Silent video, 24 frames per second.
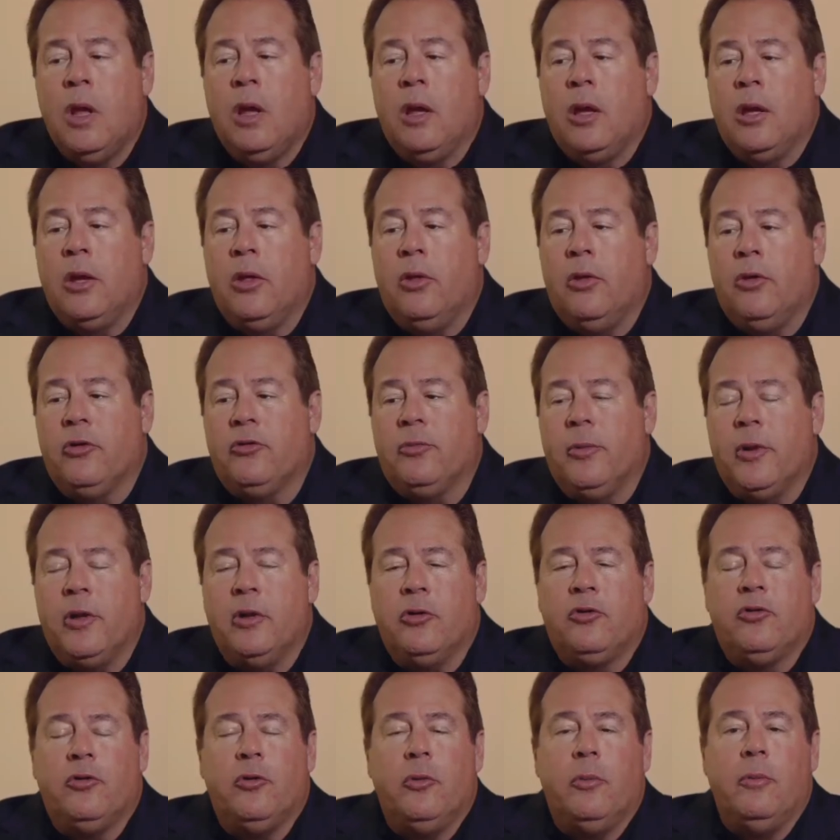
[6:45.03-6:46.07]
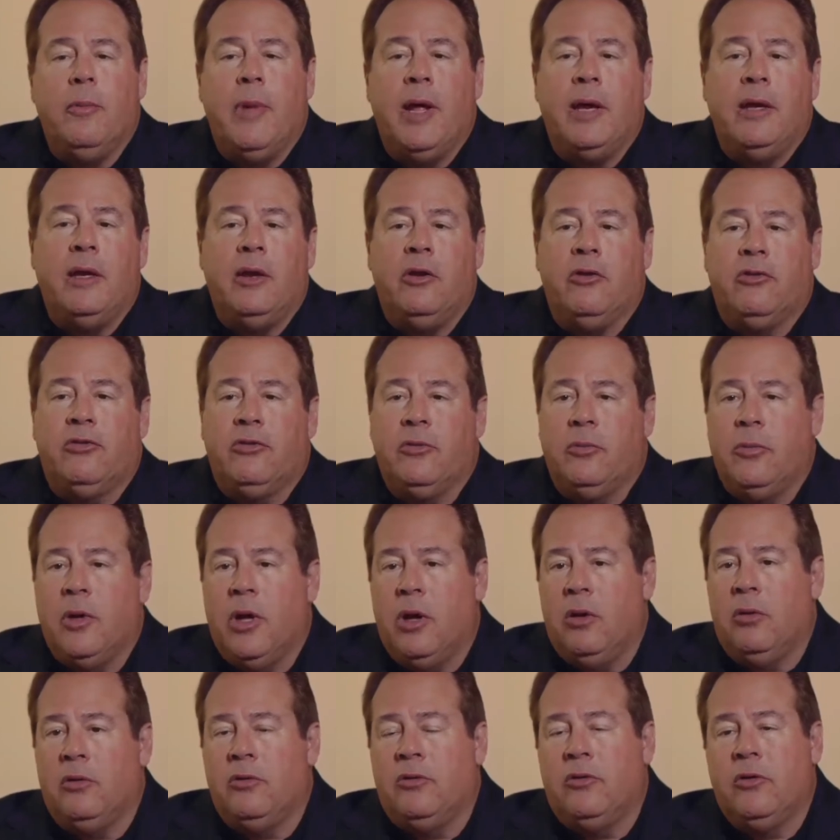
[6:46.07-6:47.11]
You know, there's been a tremendous
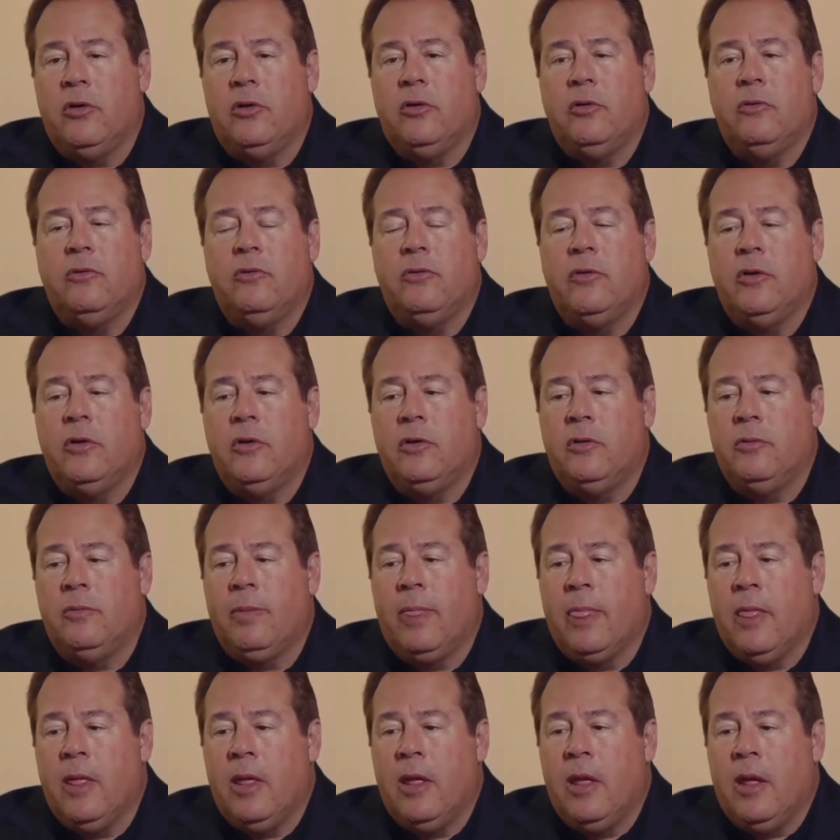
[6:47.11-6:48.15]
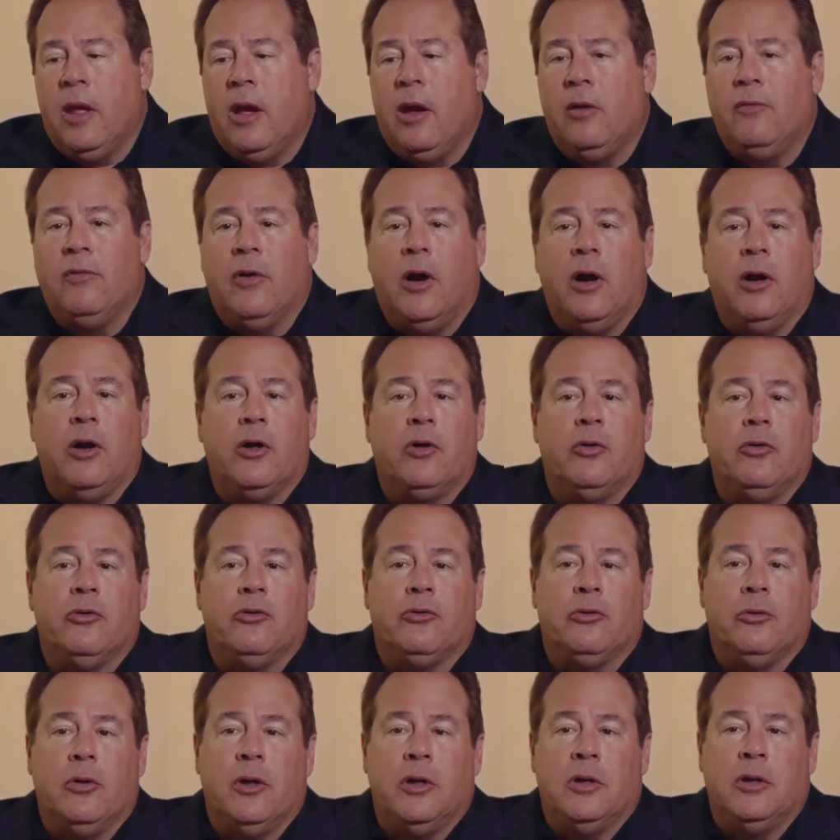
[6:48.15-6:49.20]
amount of articles
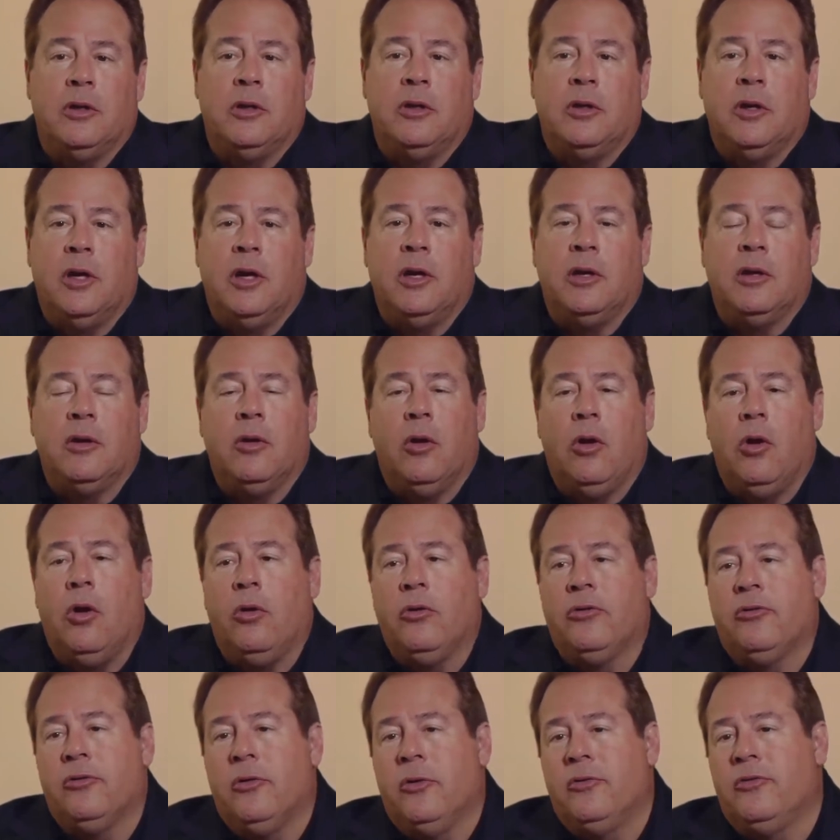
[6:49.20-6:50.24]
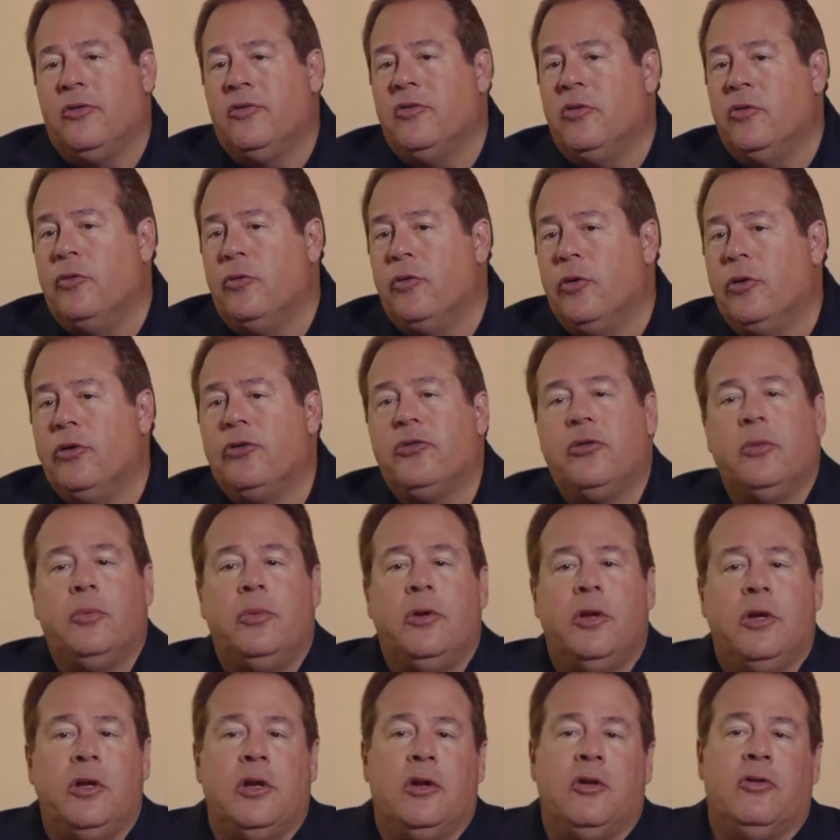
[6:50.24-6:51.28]
written and all sorts of diverse
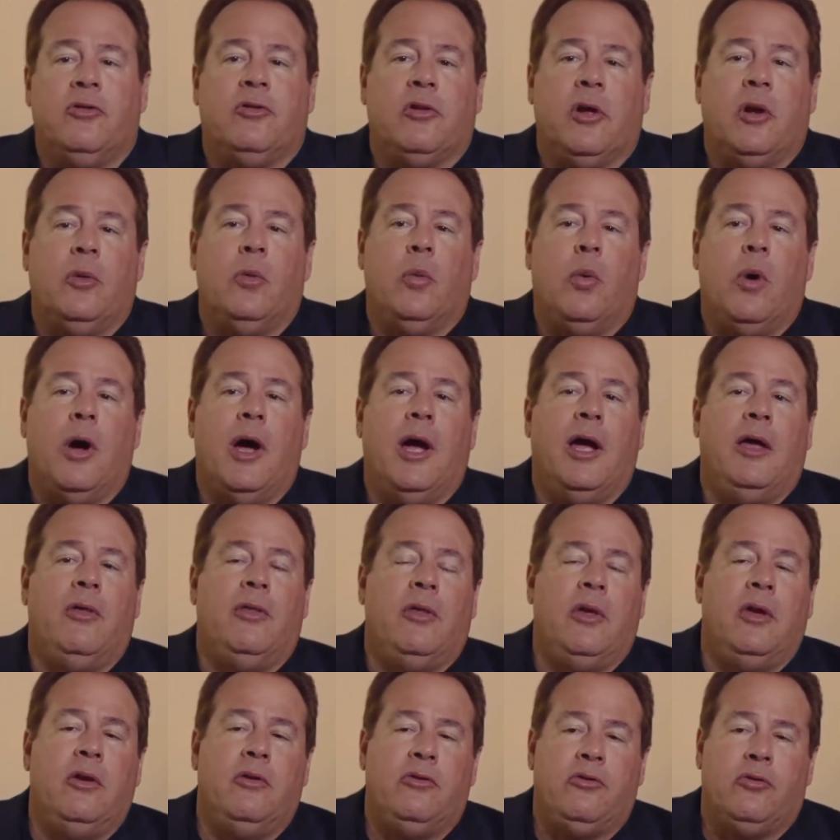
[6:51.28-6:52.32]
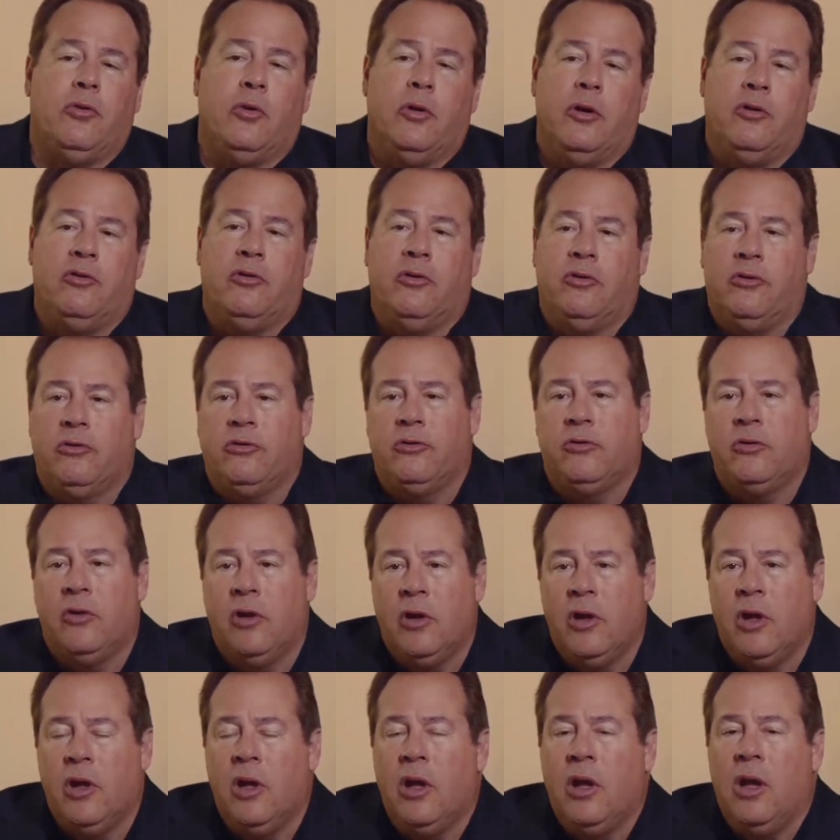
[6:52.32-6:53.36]
opinions on why the shortages
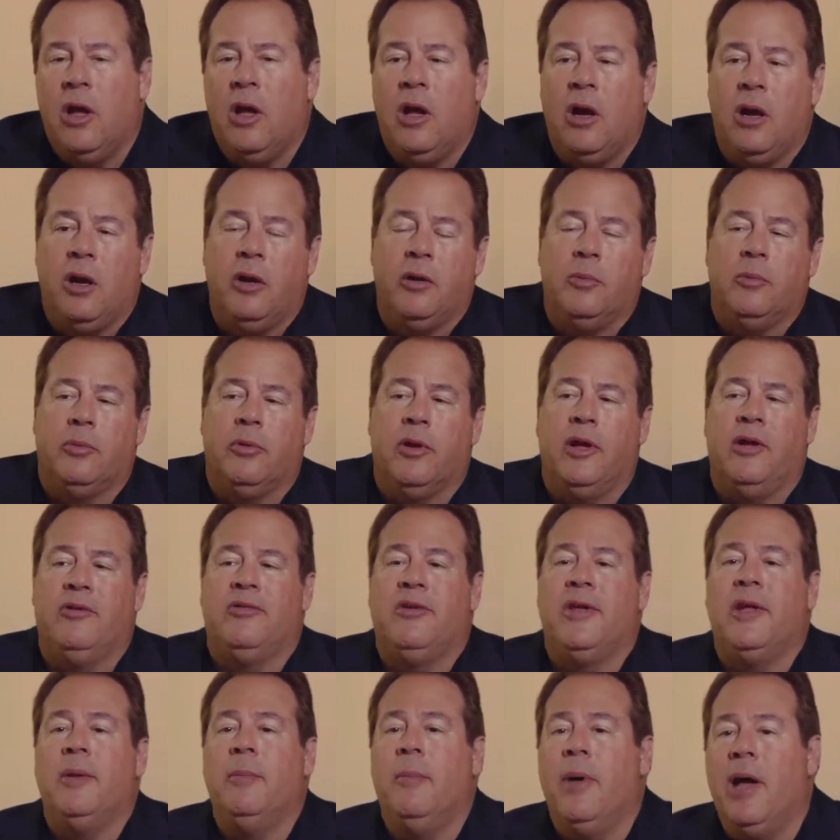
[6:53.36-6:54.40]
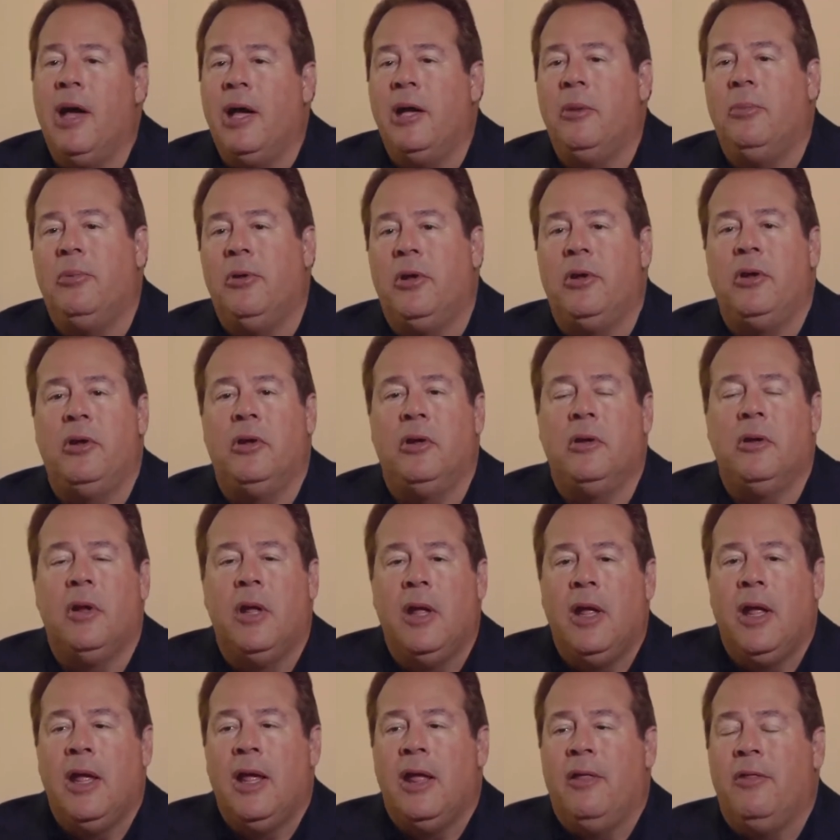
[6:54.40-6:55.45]
are in place. In my opinion,
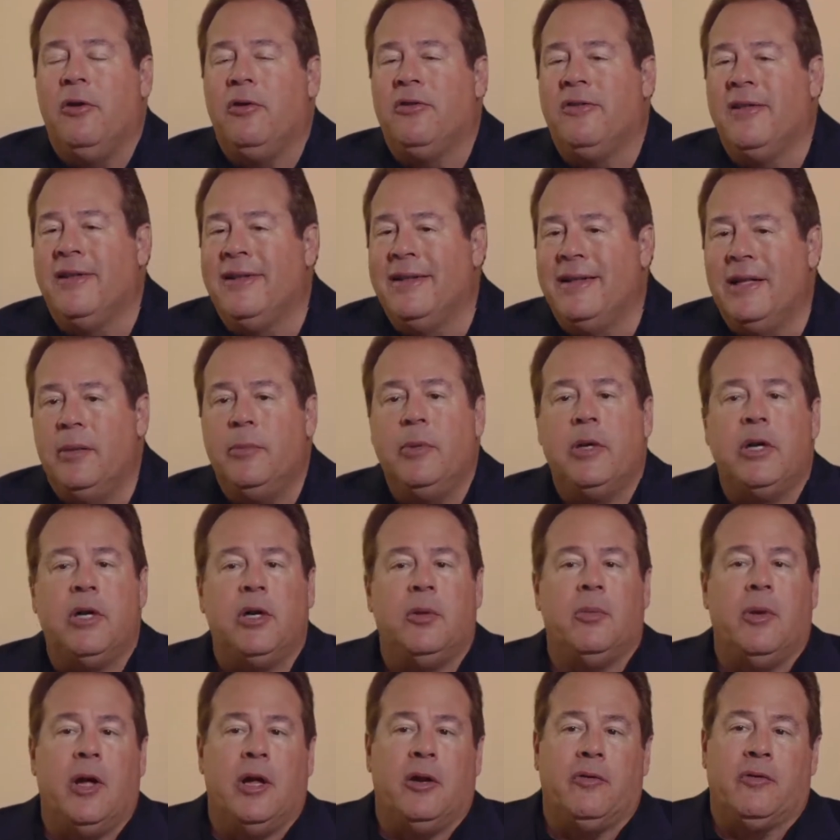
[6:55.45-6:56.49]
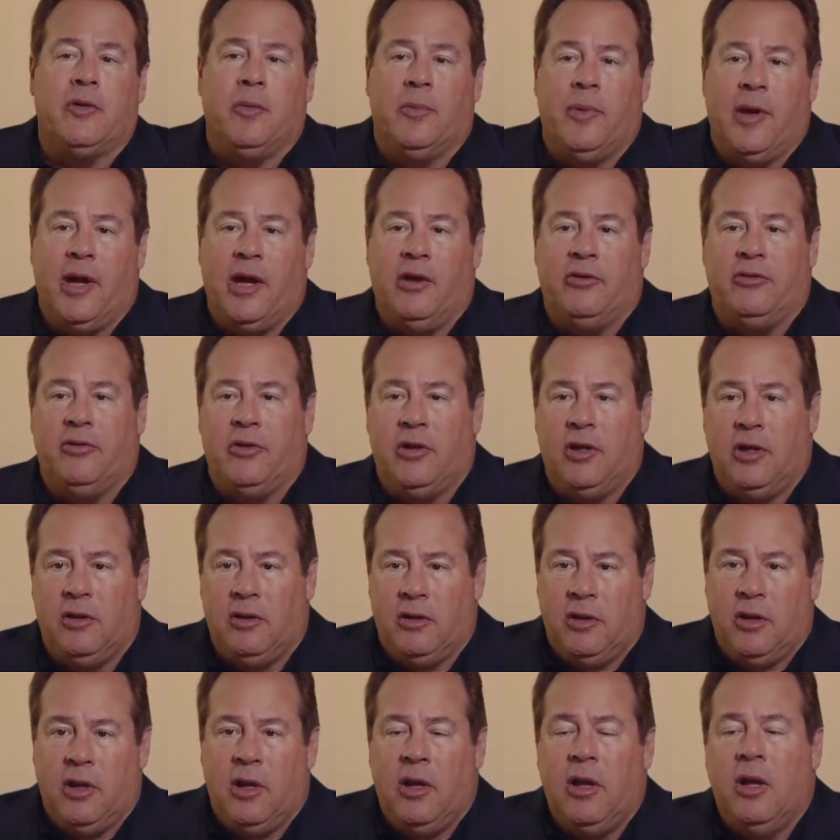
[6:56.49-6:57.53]
there's a limited amount of capacity.
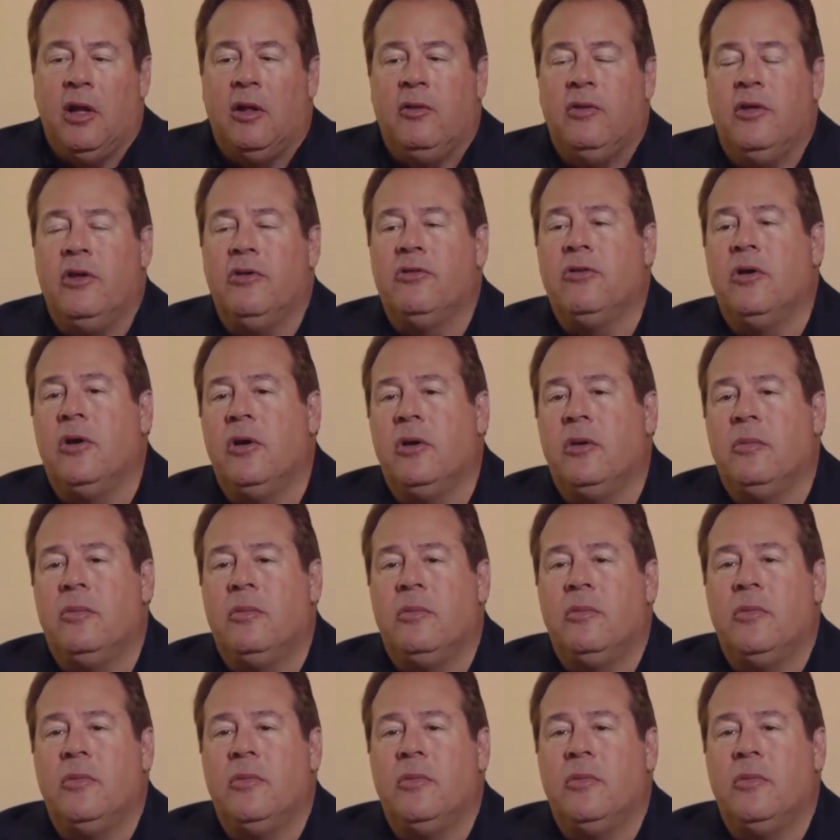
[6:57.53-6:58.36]
These are